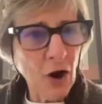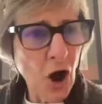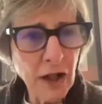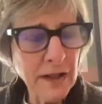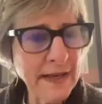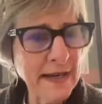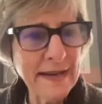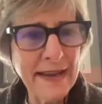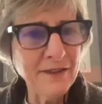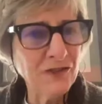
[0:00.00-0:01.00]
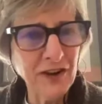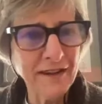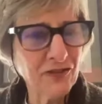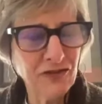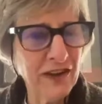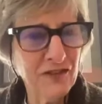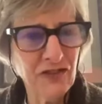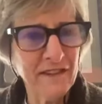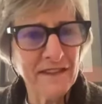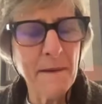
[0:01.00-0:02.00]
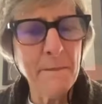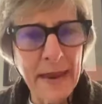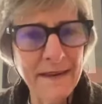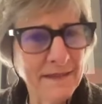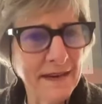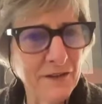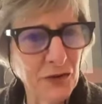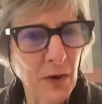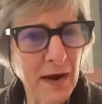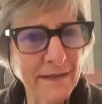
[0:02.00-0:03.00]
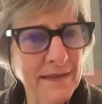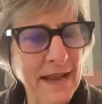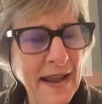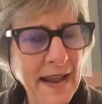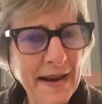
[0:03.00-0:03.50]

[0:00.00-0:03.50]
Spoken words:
colleague and she's just amazing to us.